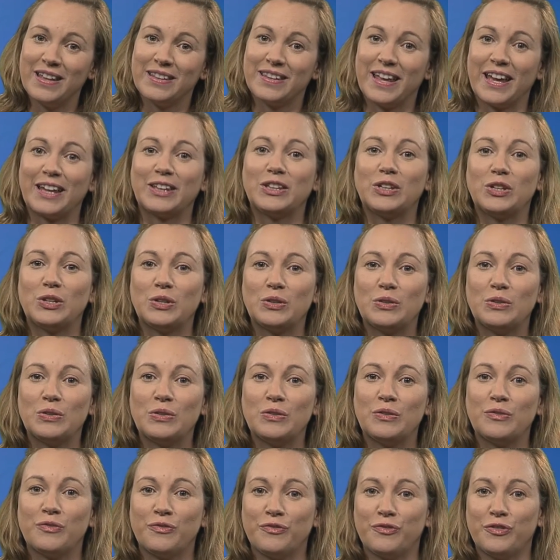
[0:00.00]
Thank
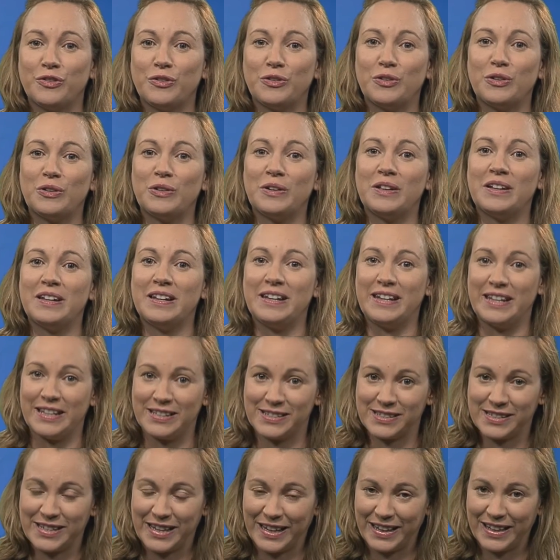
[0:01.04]
you for
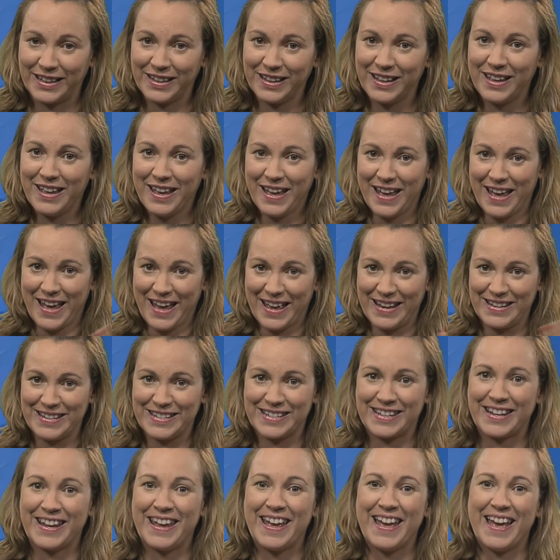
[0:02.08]
listening
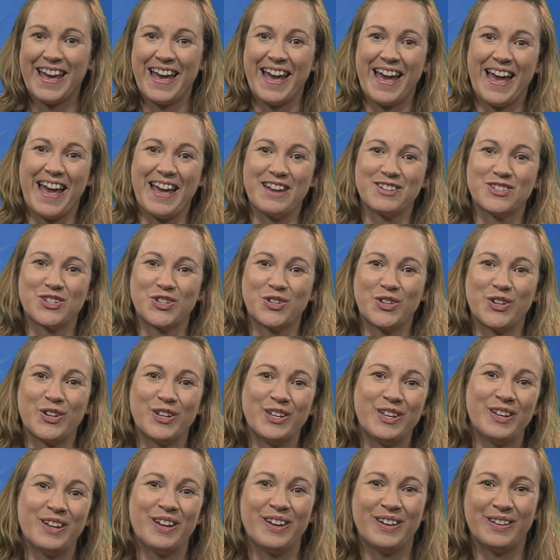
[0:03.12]
and
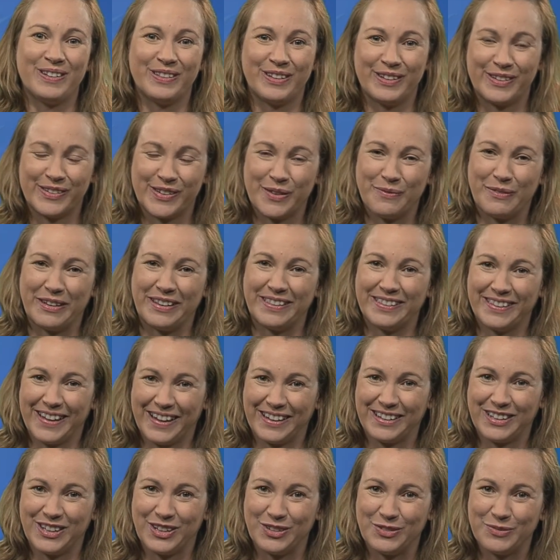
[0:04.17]
enjoy the summit.
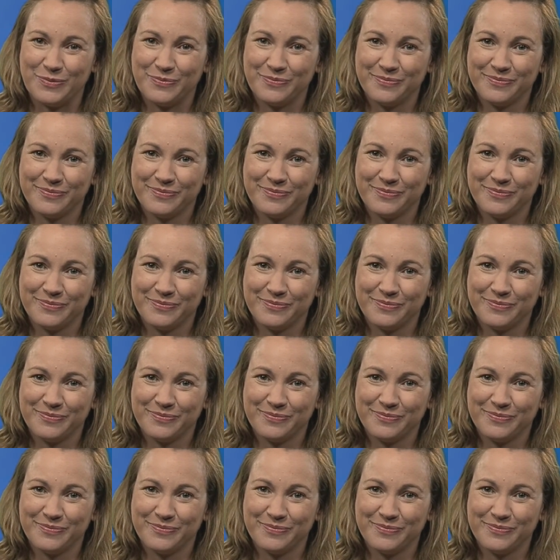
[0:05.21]
Thank you.